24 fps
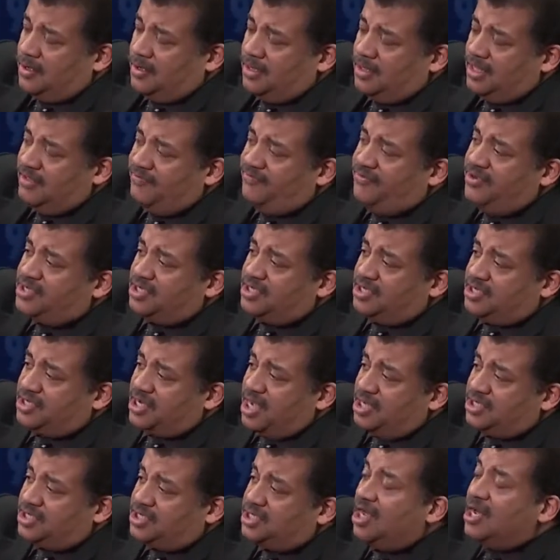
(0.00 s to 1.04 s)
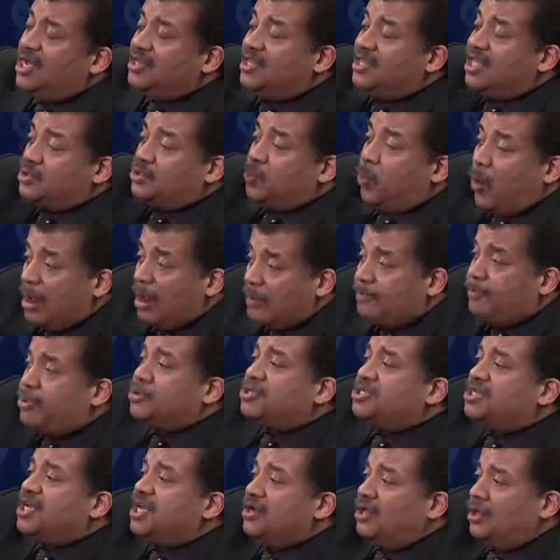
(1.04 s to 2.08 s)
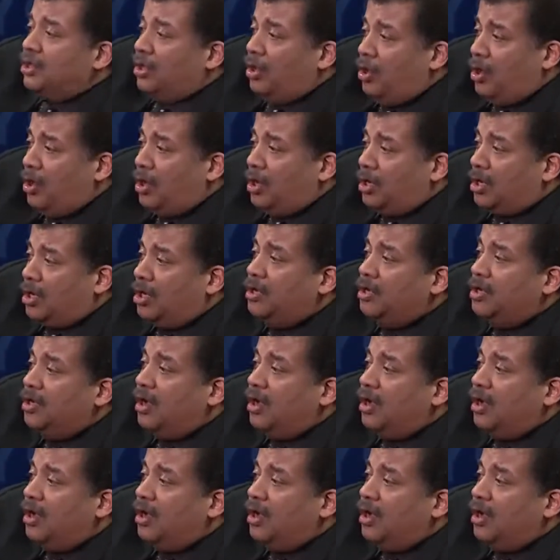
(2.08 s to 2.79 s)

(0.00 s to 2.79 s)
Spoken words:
that visits us that's 1% along